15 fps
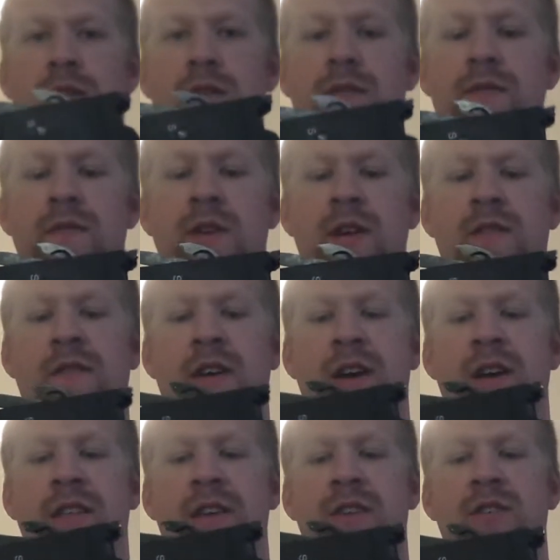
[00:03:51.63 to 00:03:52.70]
verify
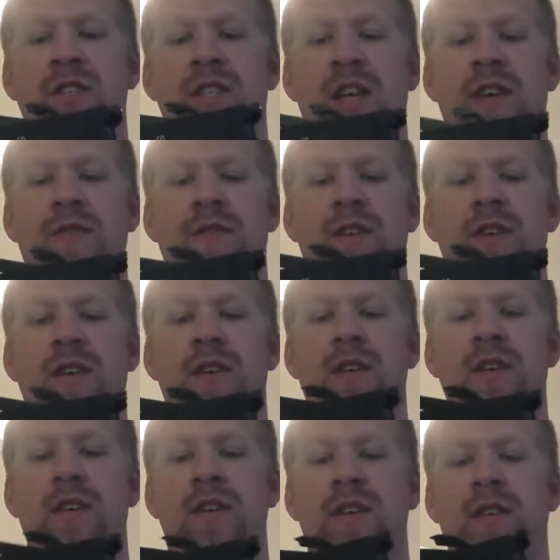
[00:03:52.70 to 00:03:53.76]
that your safety
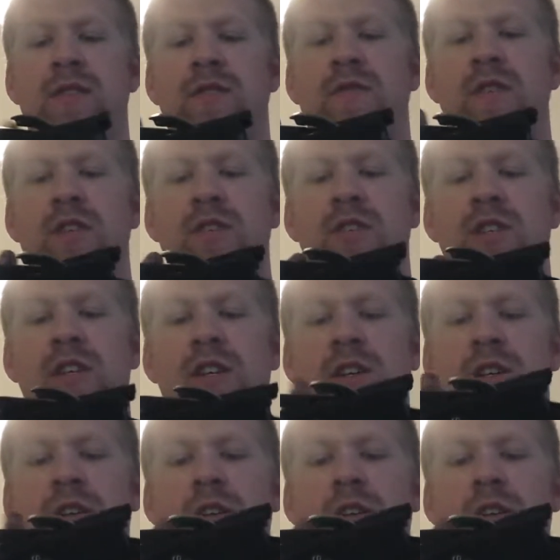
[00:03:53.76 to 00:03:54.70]
is functioning.